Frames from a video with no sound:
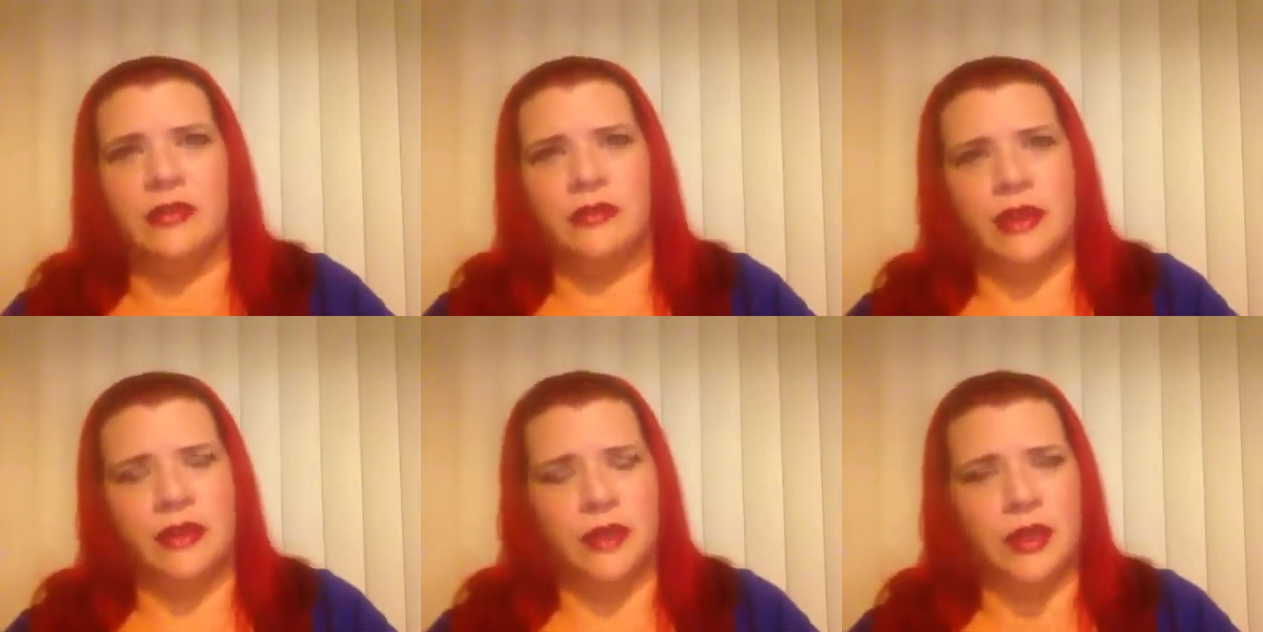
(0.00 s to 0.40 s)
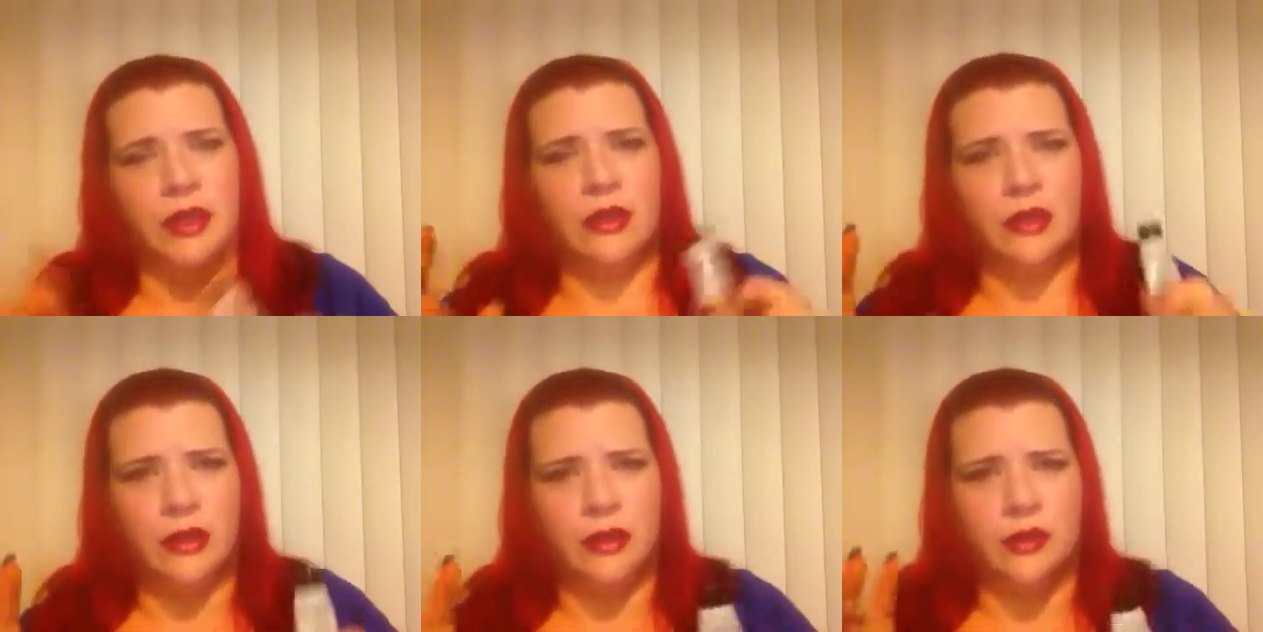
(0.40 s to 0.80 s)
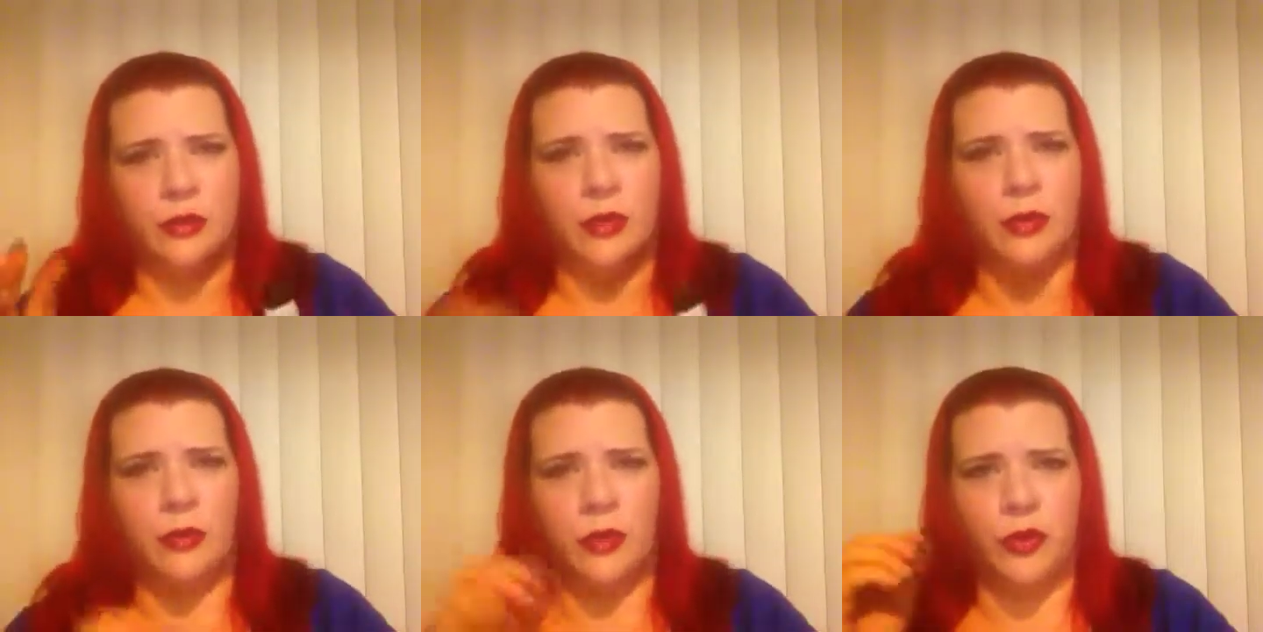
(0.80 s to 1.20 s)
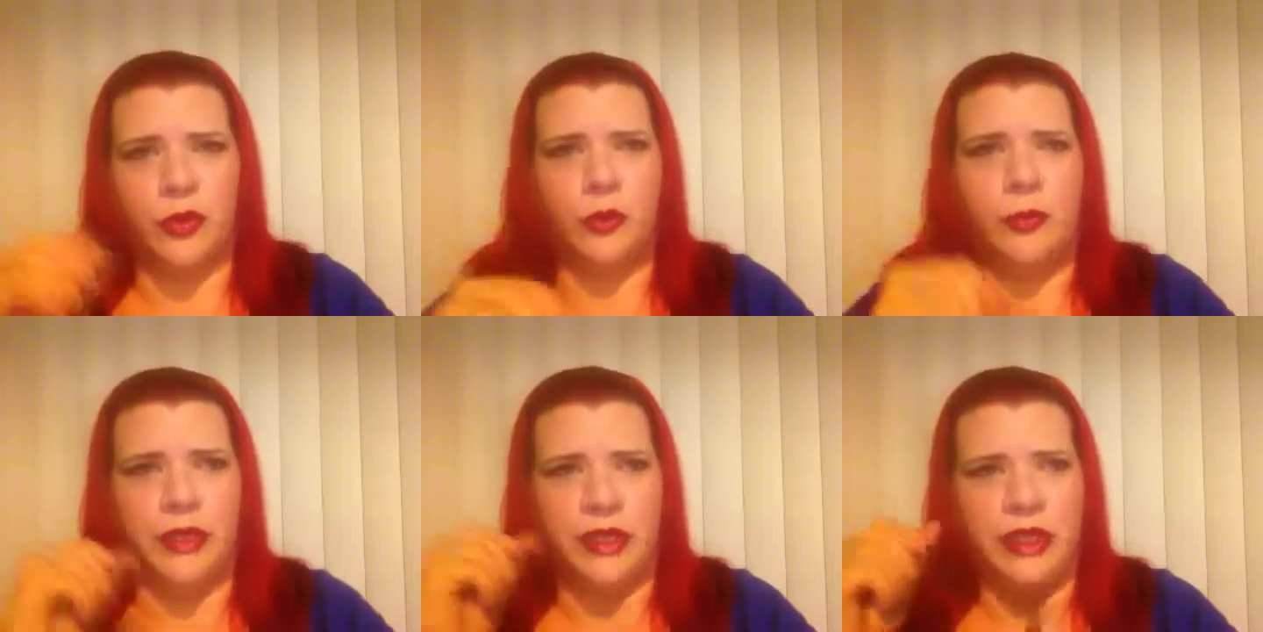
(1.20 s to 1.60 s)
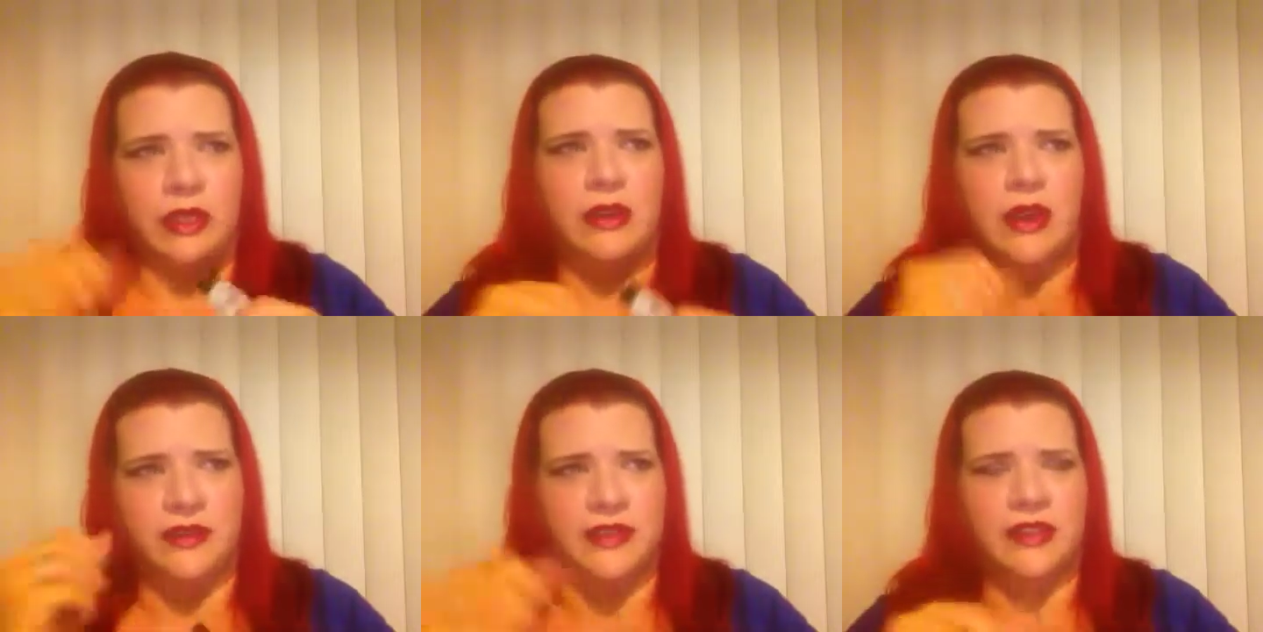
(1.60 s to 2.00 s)
rather than a larger one where you'll be
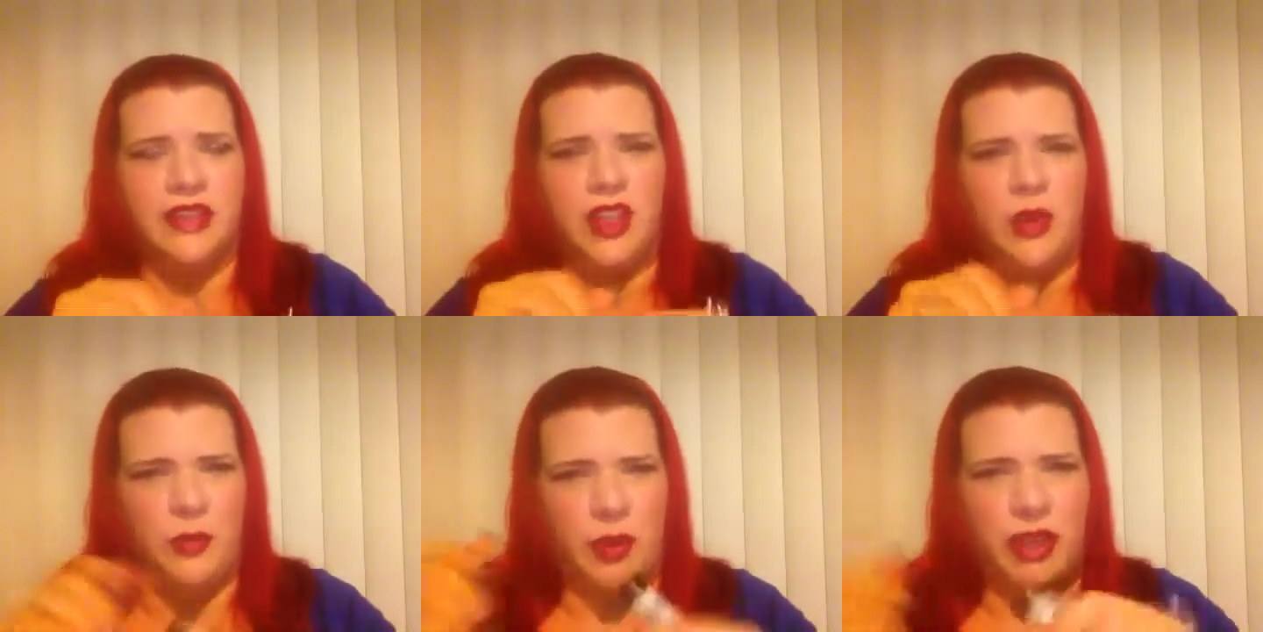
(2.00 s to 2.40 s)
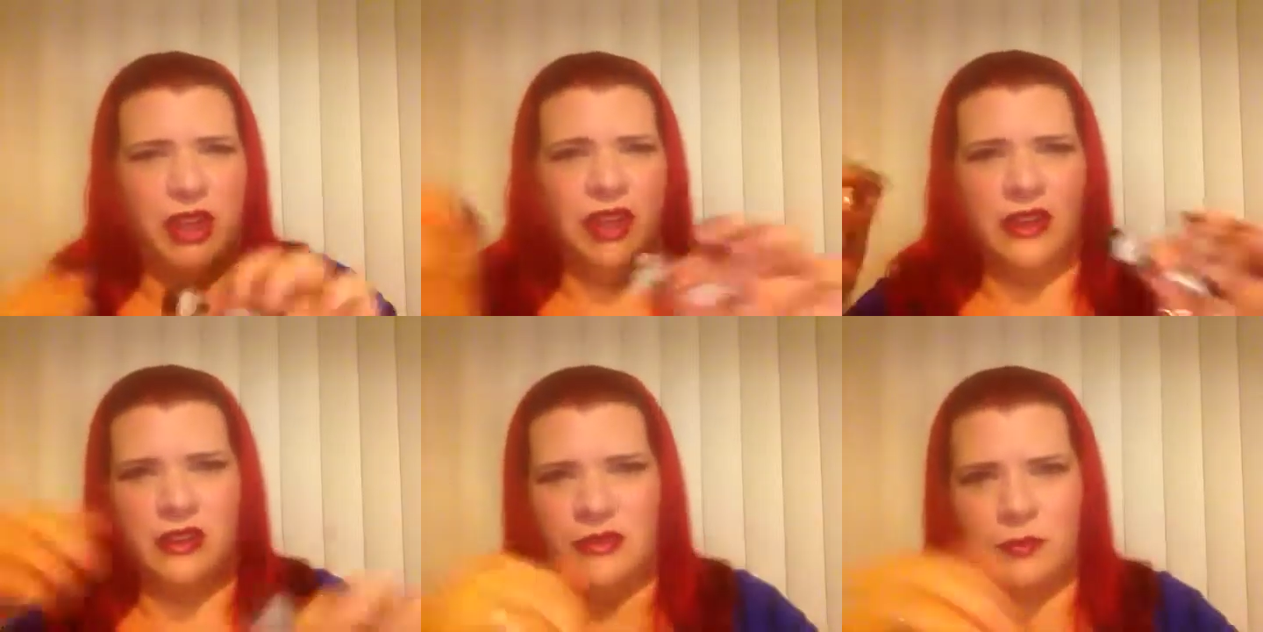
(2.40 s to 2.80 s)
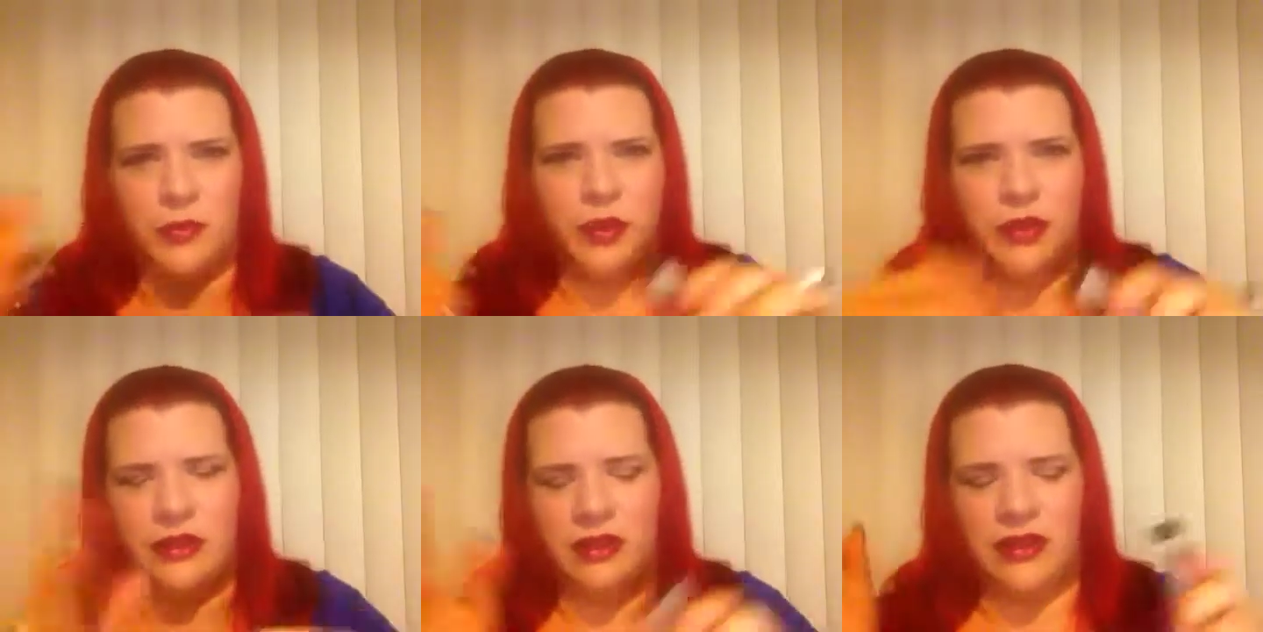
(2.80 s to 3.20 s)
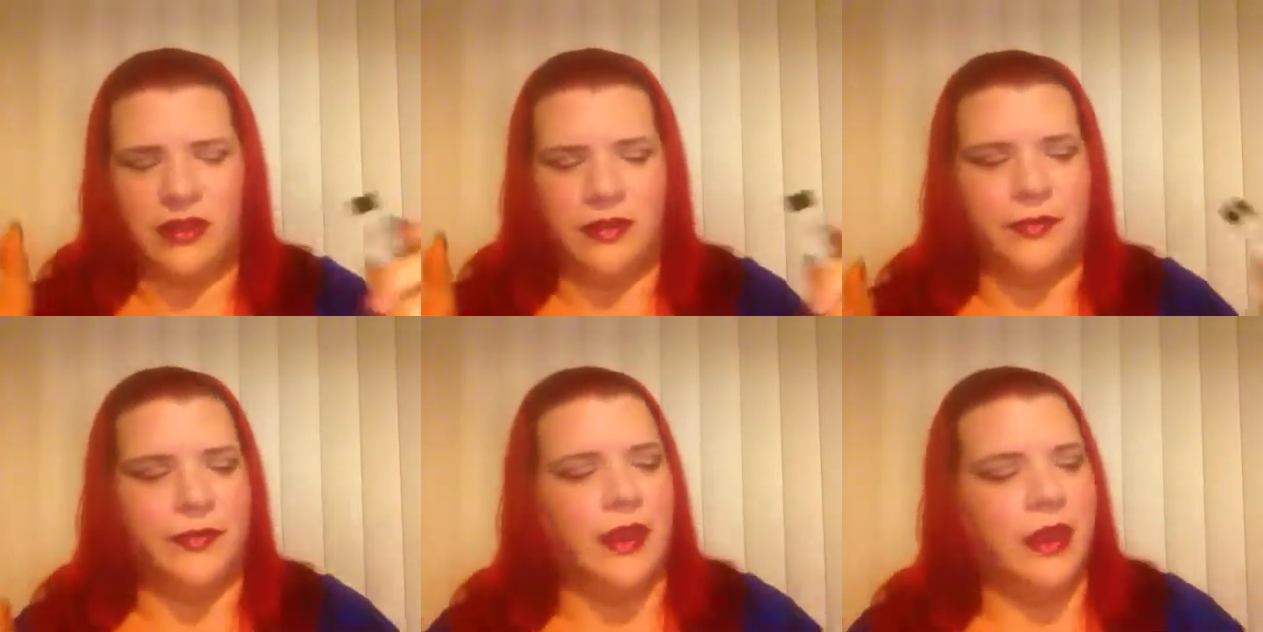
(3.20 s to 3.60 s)
constantly opening it and putting, you know.